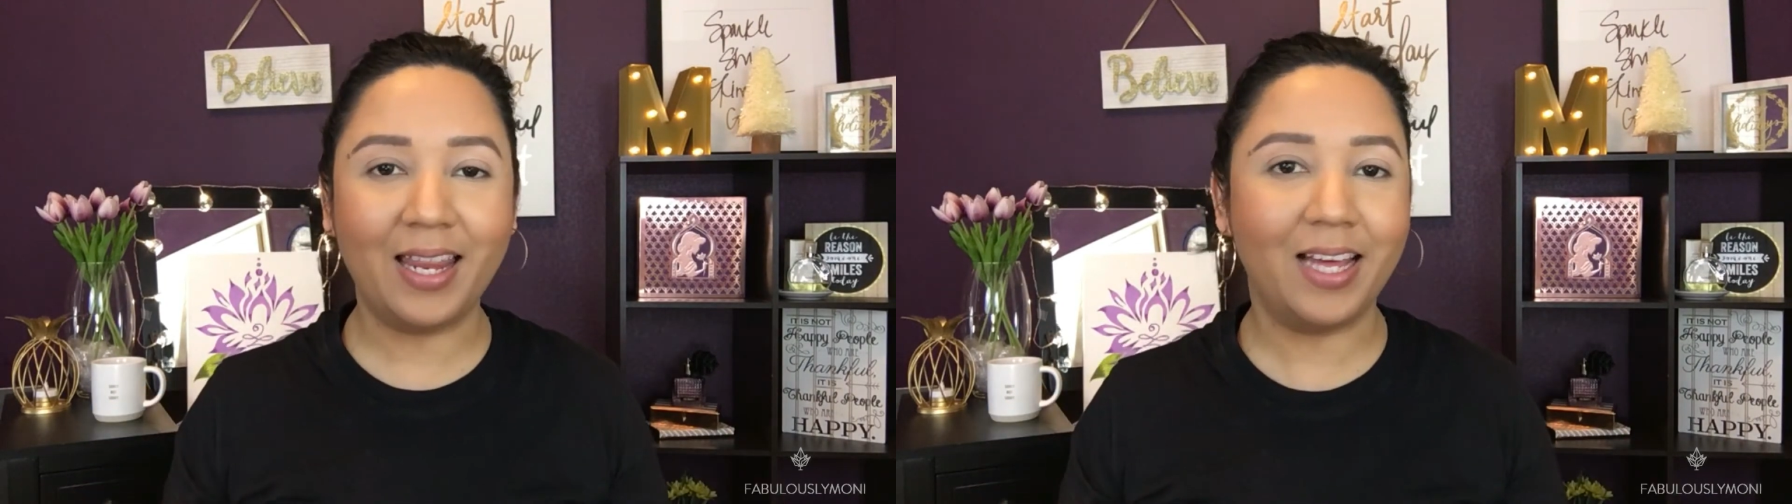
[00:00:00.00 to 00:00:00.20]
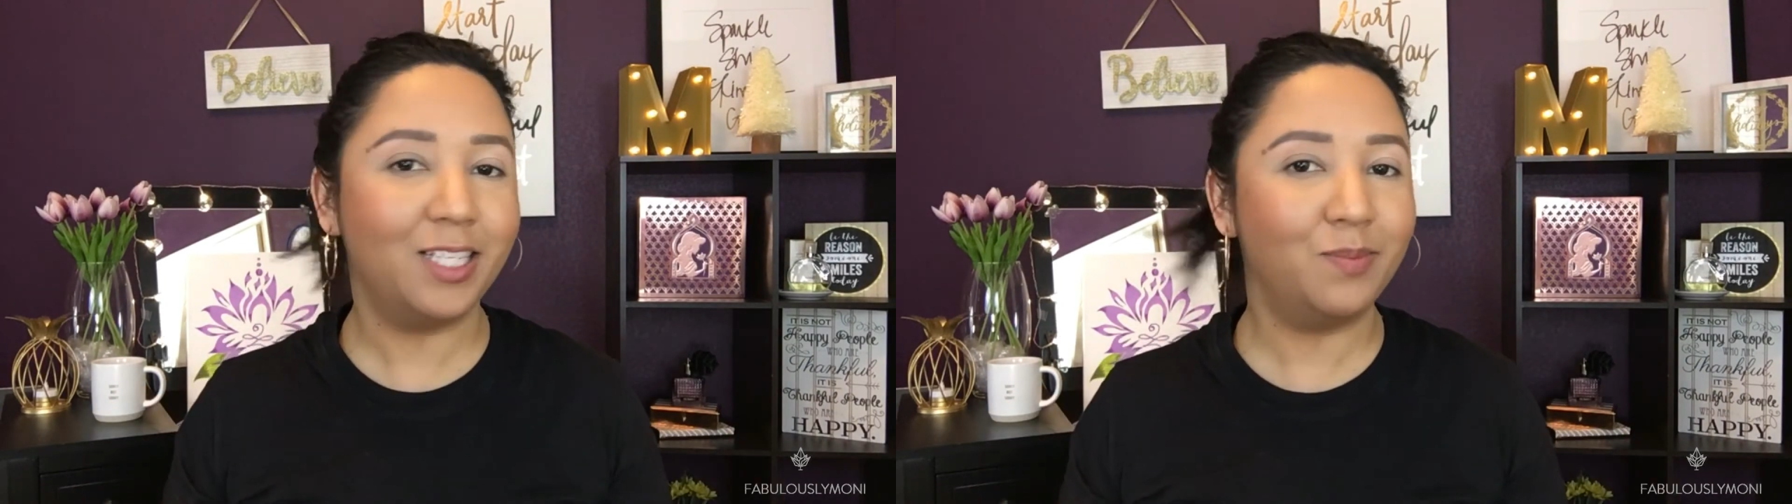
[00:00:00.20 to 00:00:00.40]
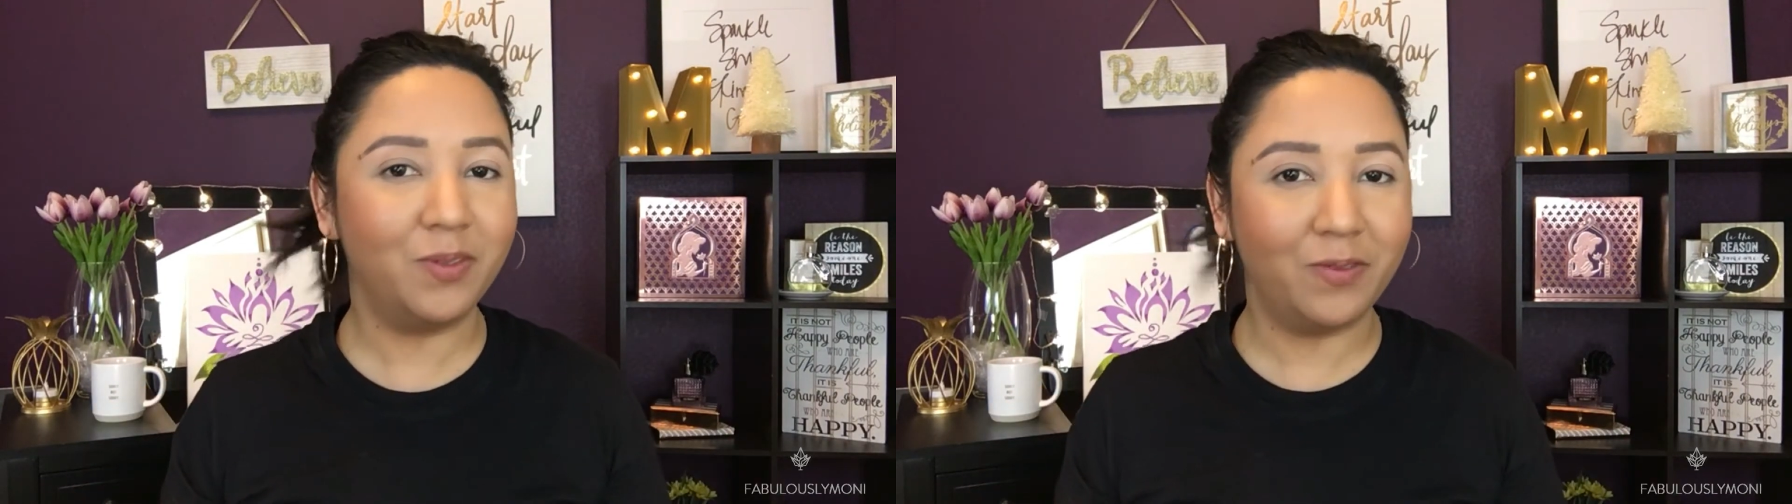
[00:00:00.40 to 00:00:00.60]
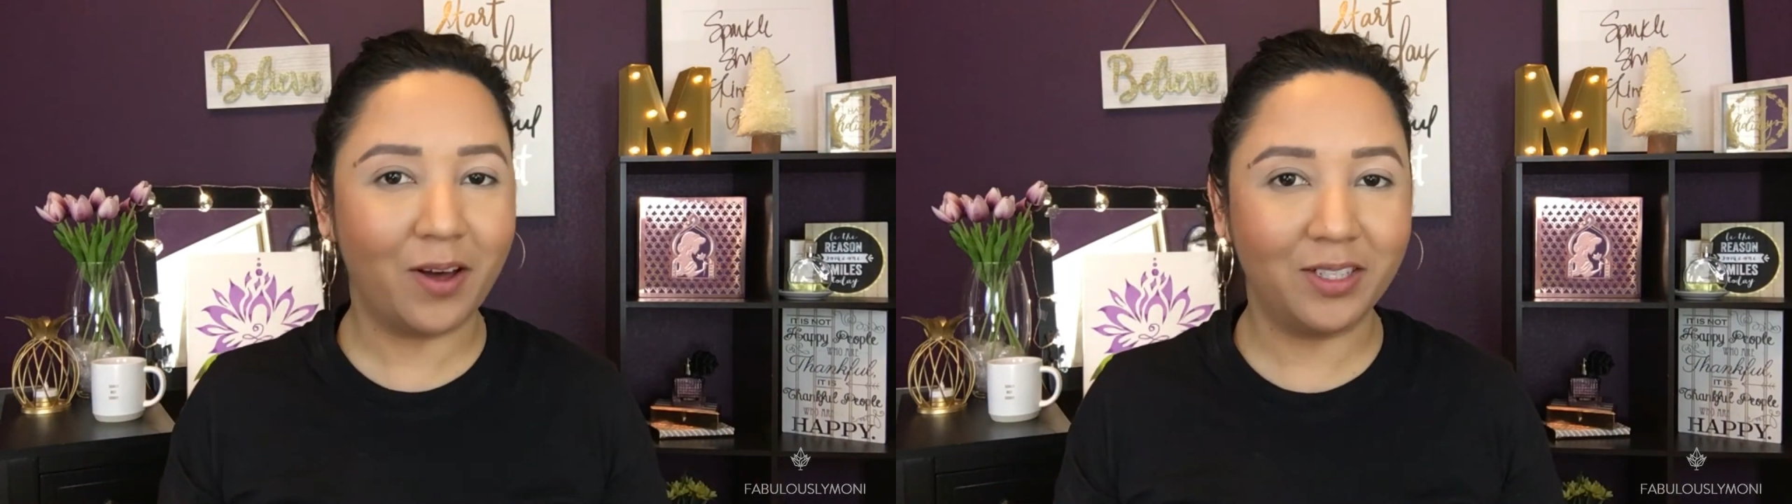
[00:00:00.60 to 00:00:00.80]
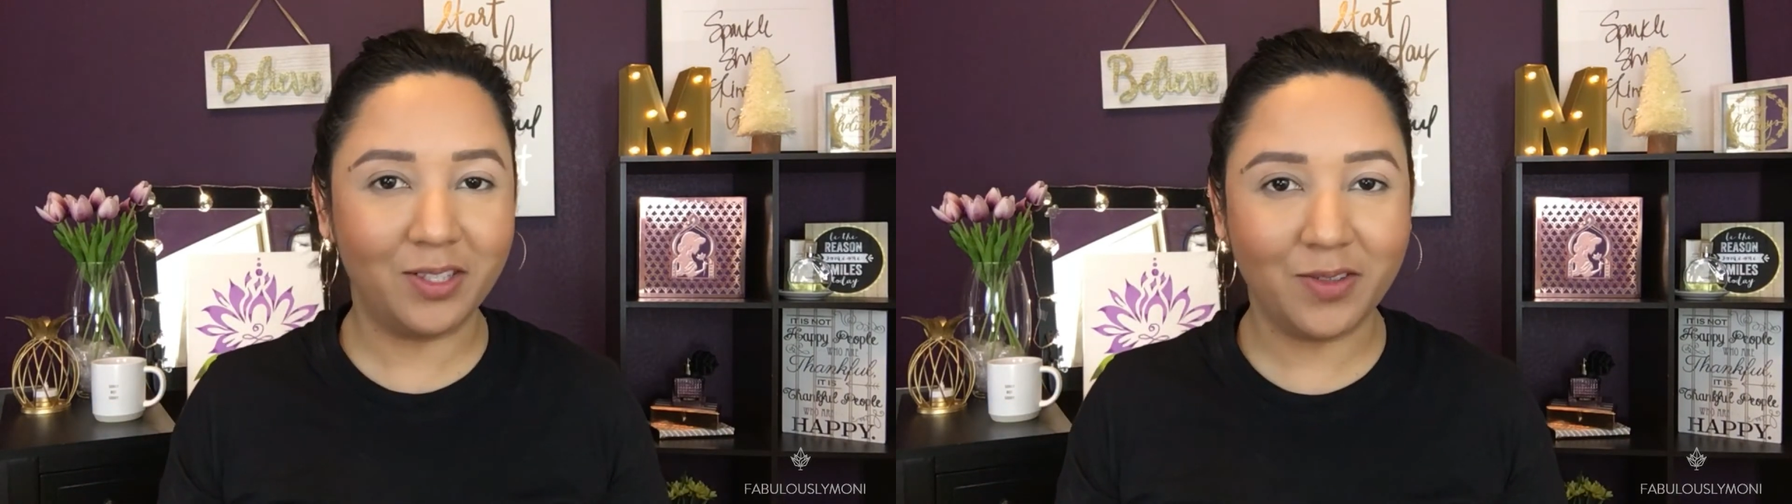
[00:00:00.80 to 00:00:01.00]
let's move
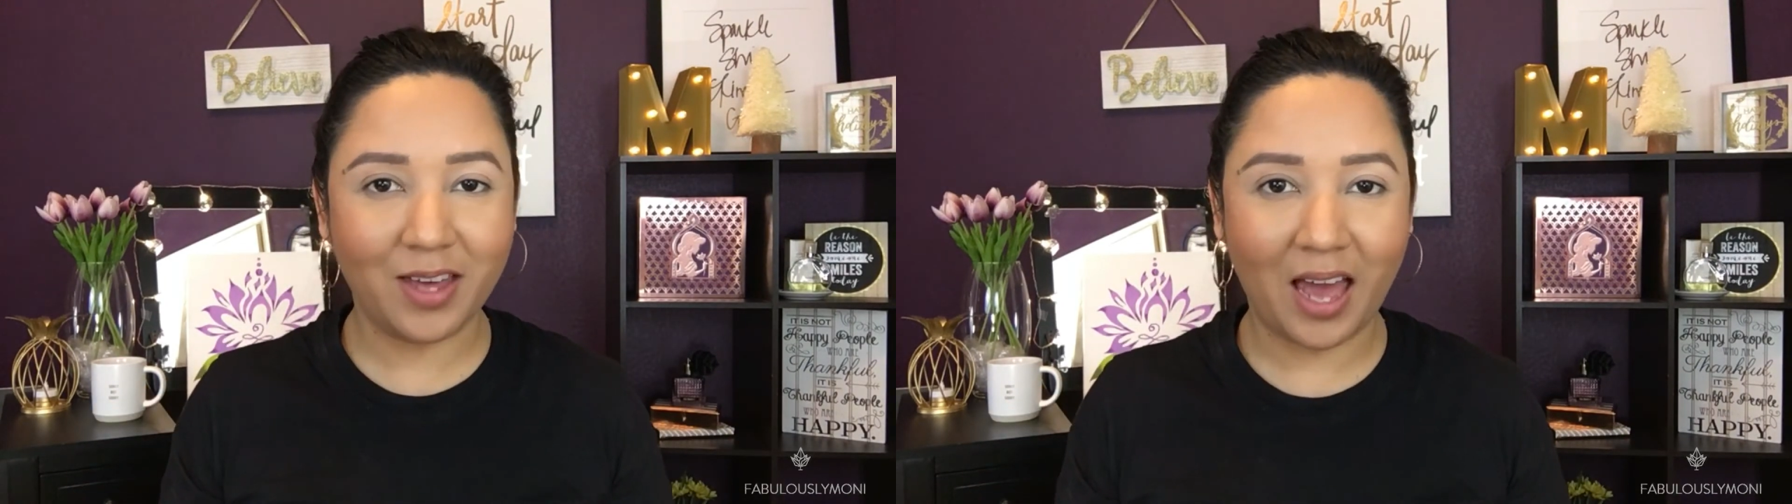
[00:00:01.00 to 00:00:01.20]
on to the